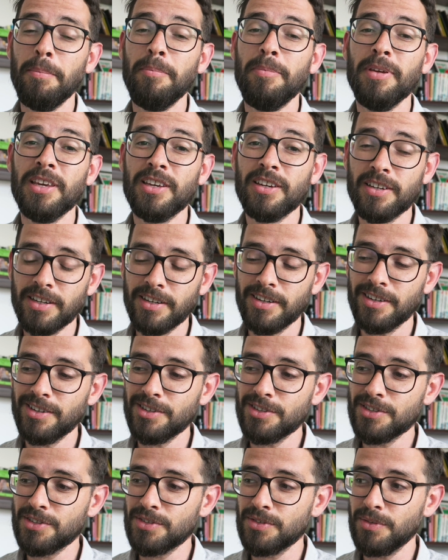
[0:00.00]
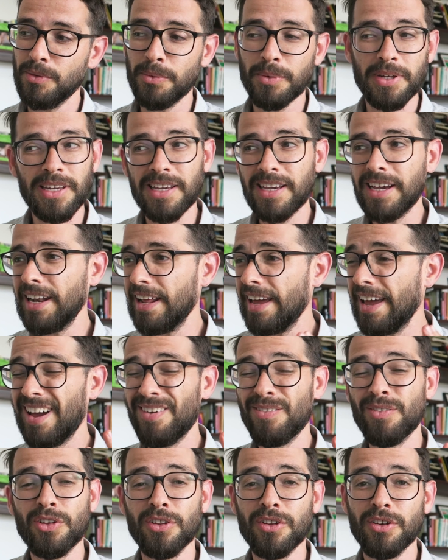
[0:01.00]
because we kind of
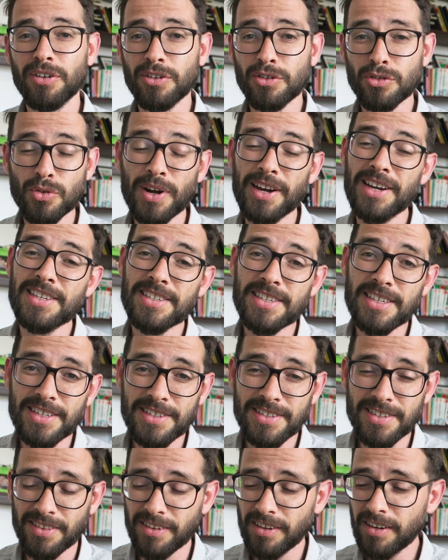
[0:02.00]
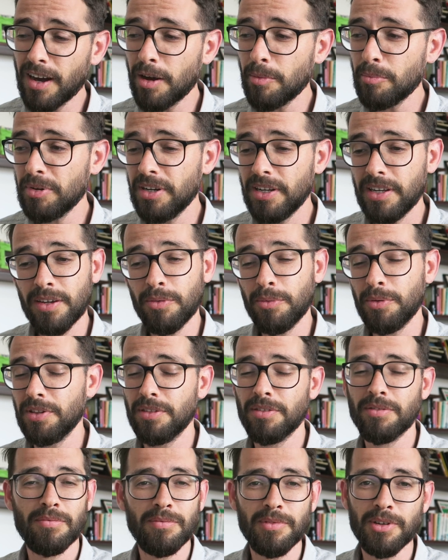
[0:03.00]
have a little crisis in the company
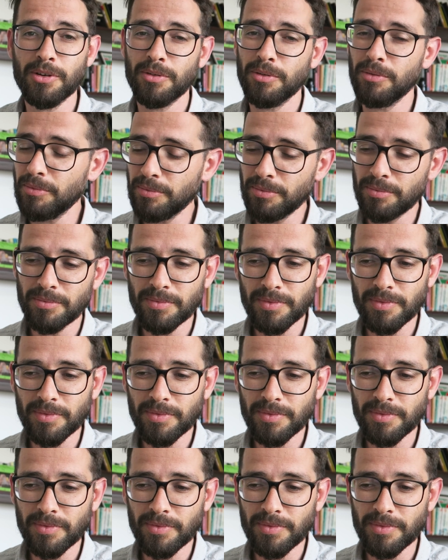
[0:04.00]
with, you know,